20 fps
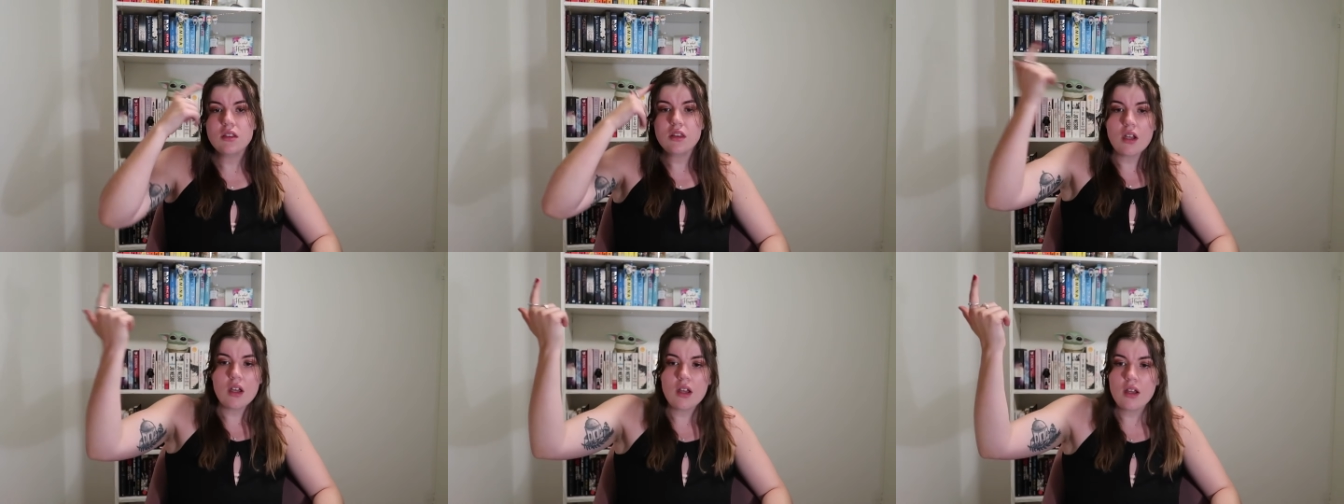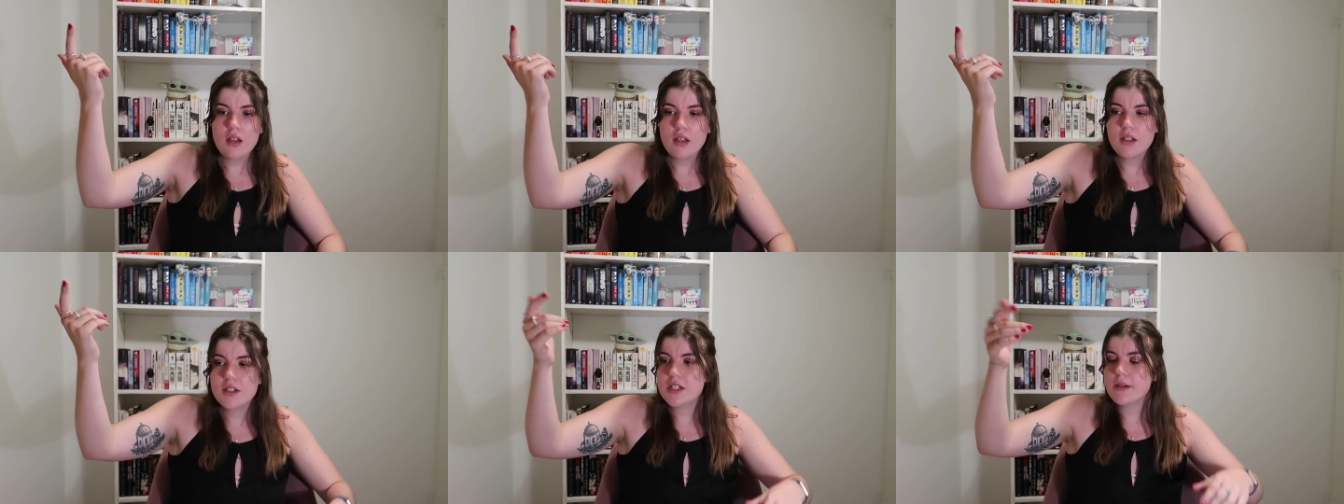
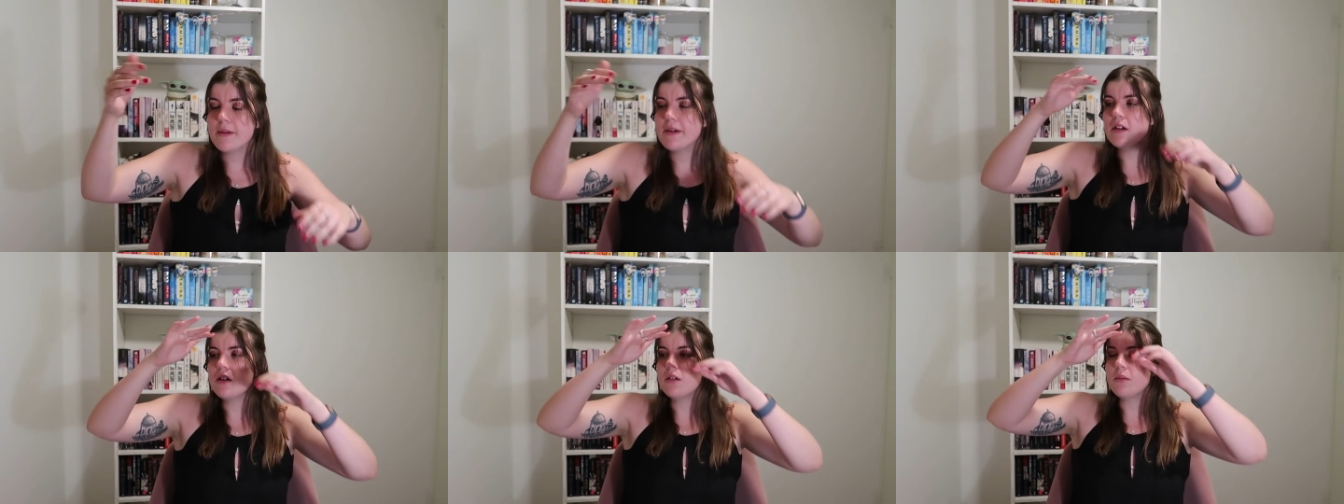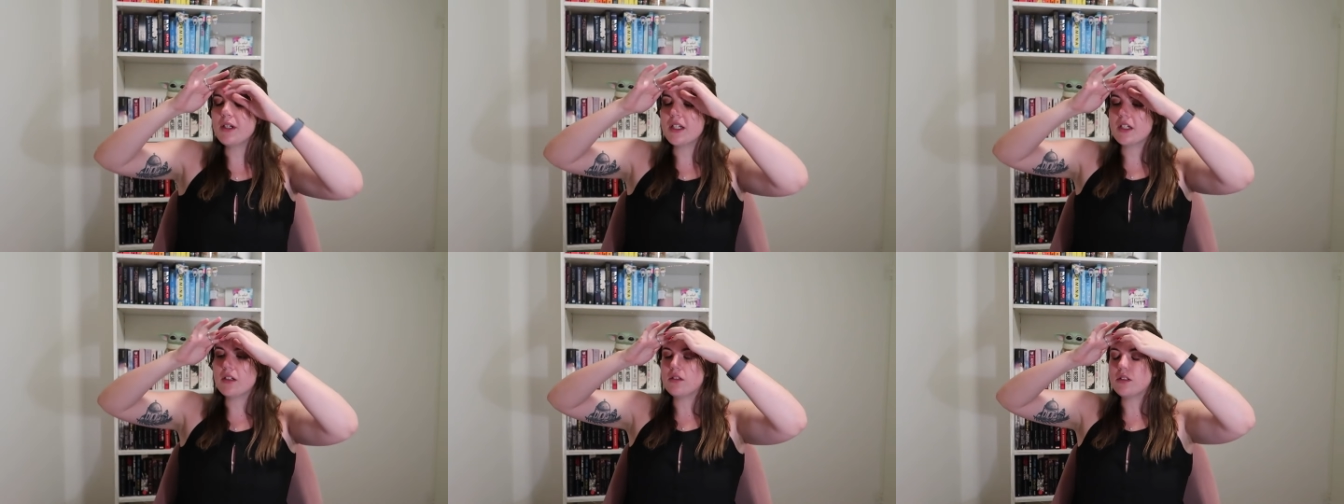Oh,
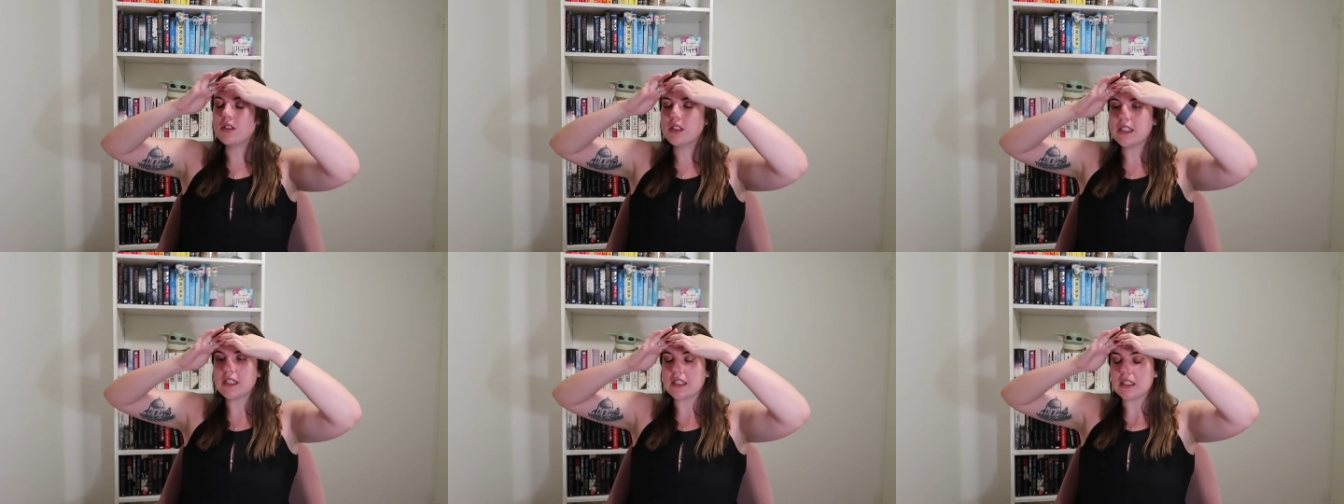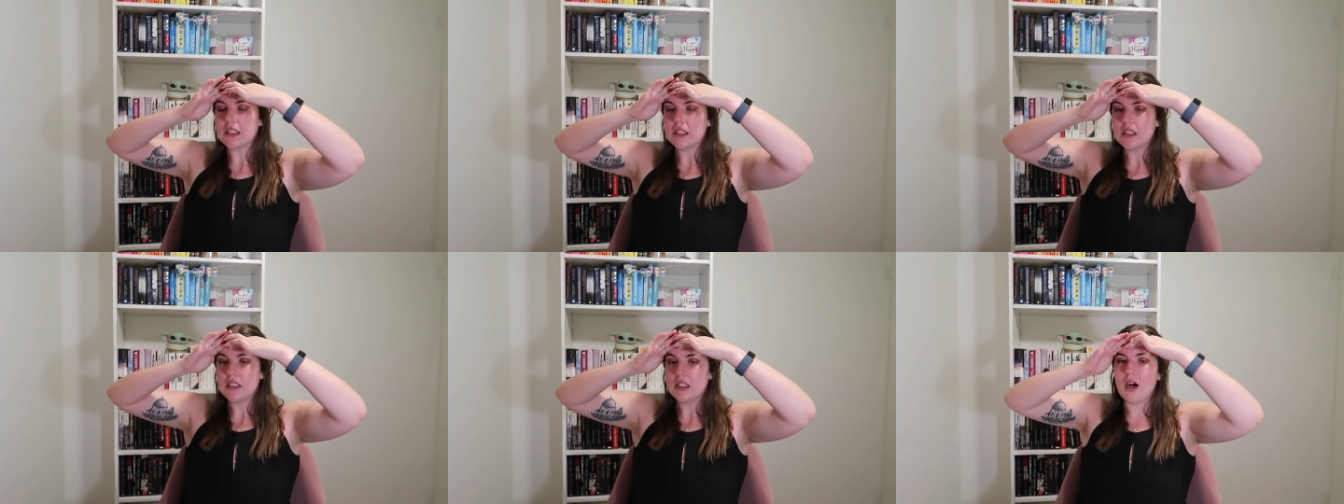my god.
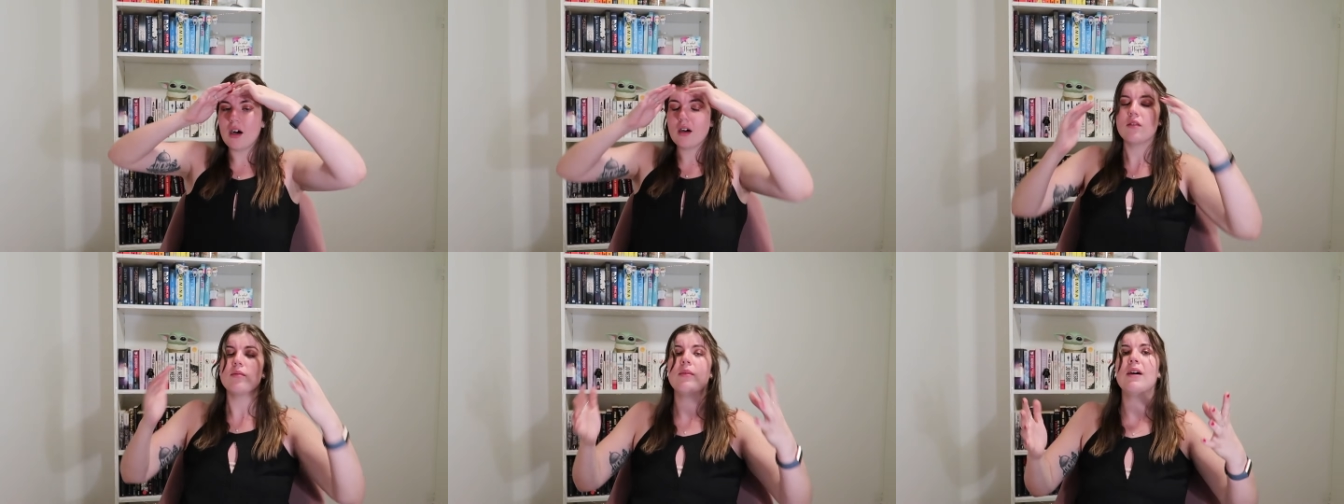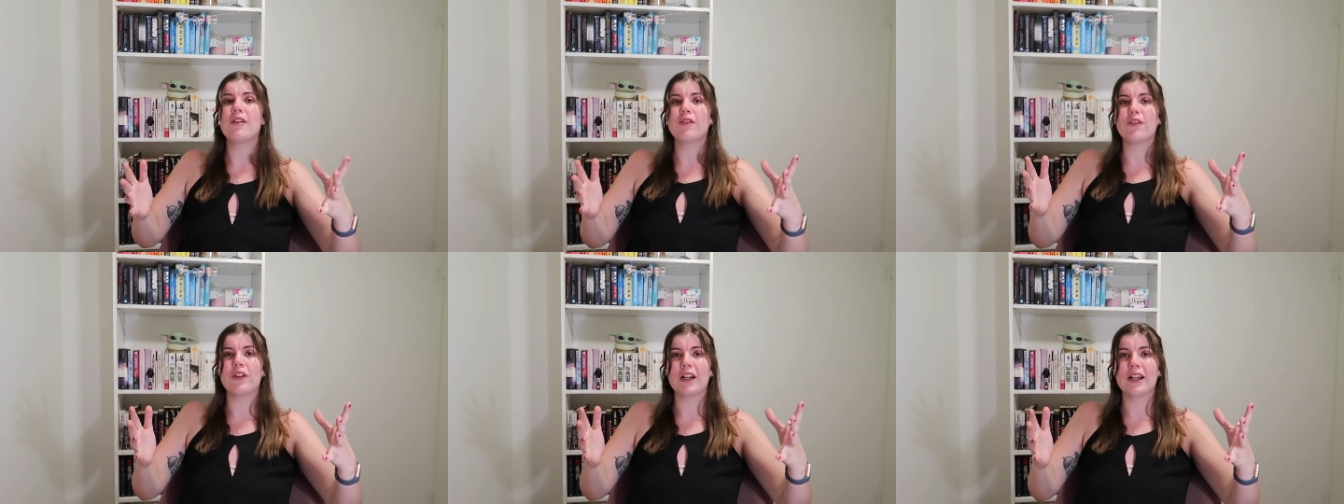Oh
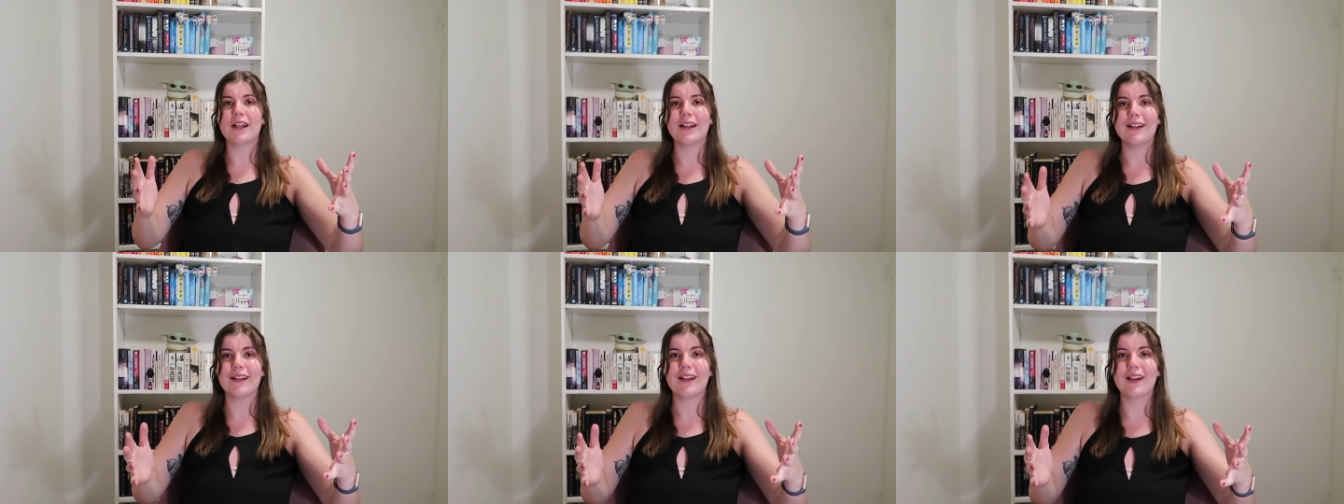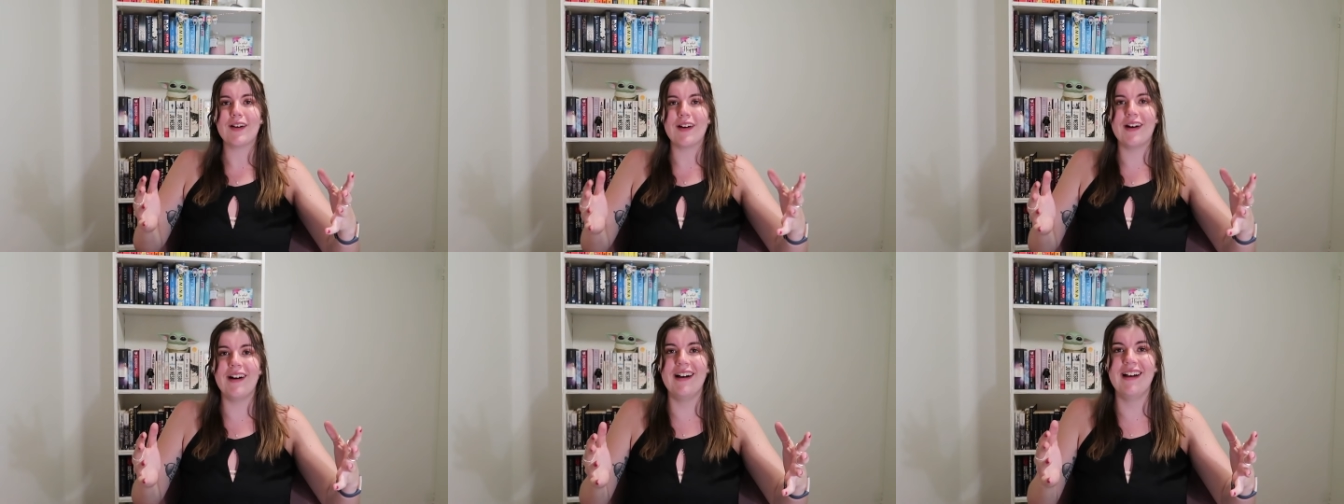my freaking
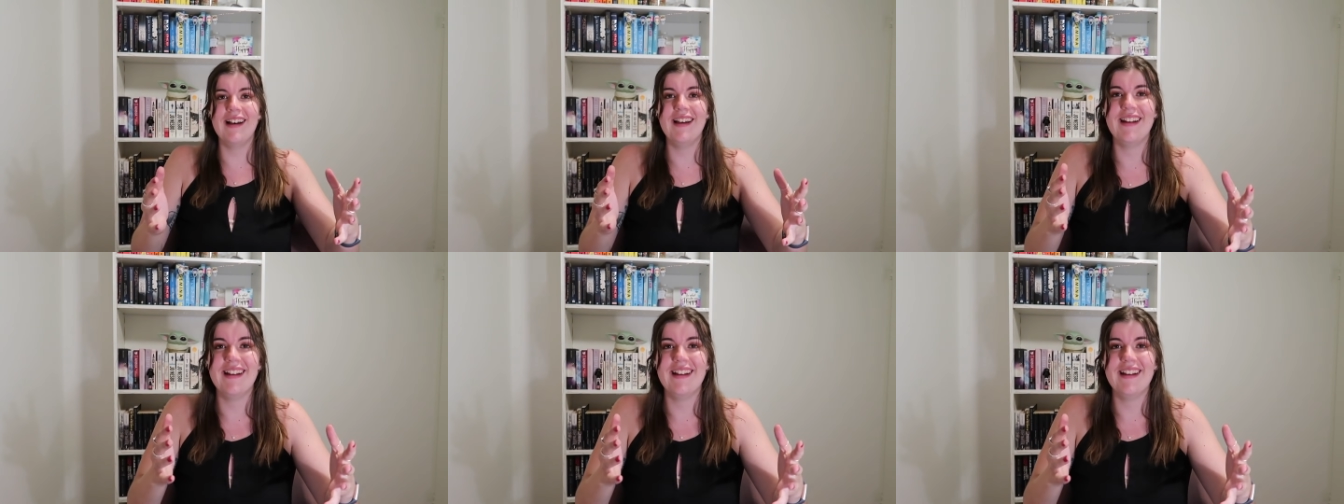god.